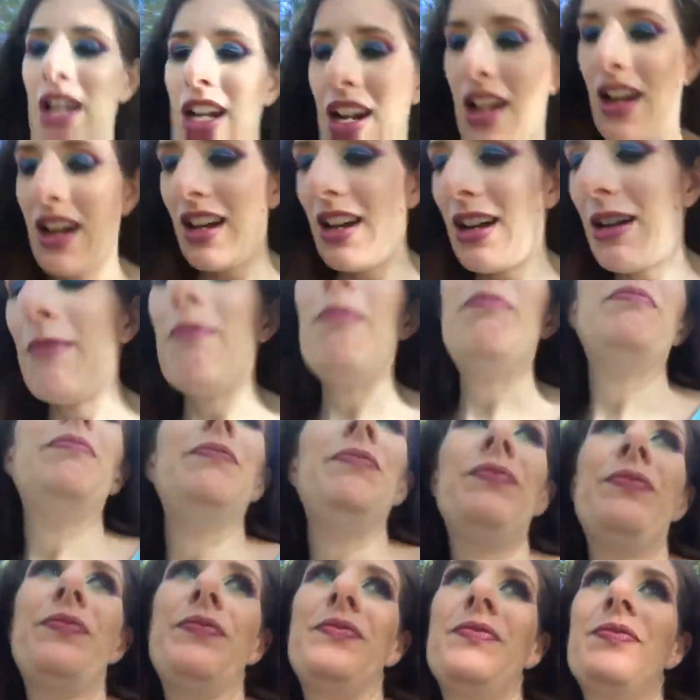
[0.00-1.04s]
But I
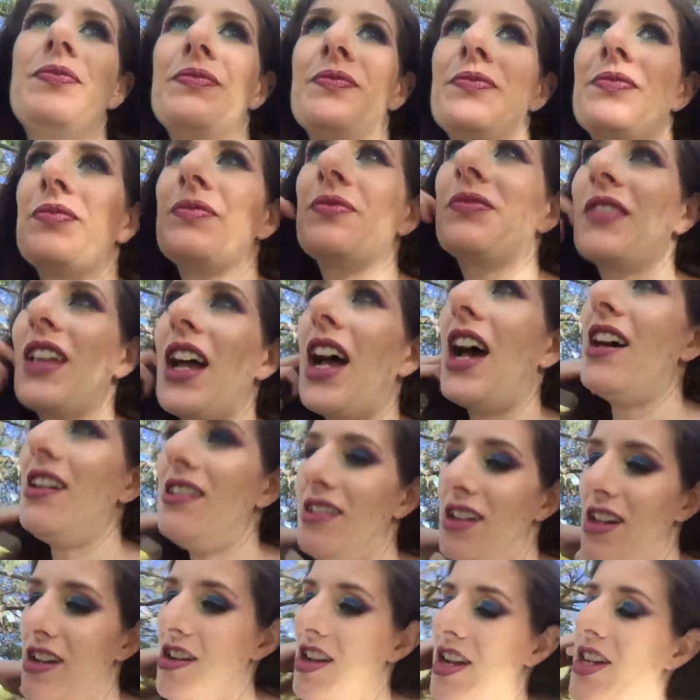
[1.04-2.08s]

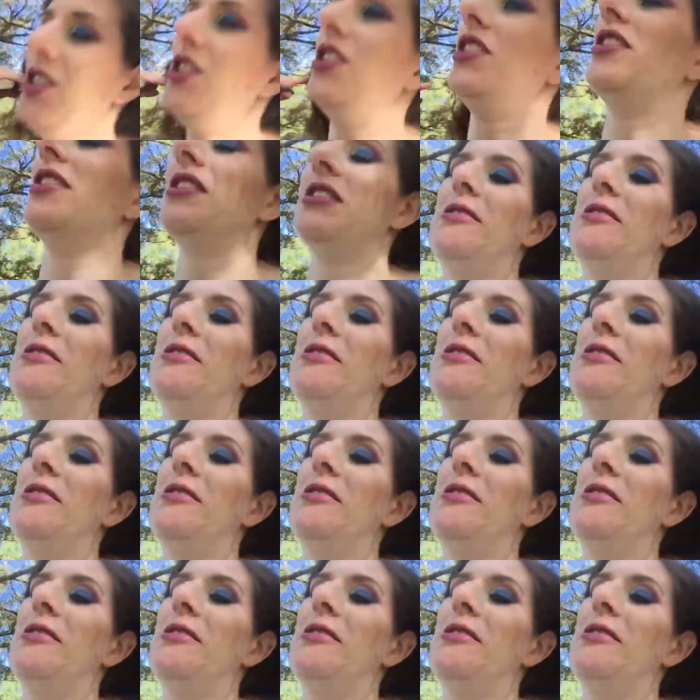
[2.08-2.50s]
don't know,